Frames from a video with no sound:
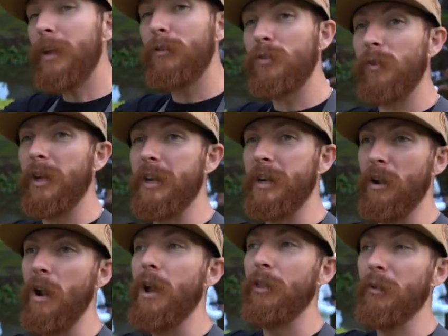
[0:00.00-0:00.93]
like there's one in
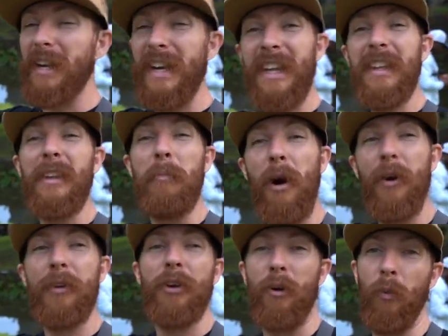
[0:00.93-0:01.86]
here. They're eating the
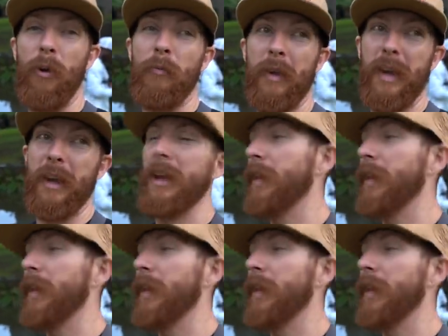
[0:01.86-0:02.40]
Mondo Worm, man.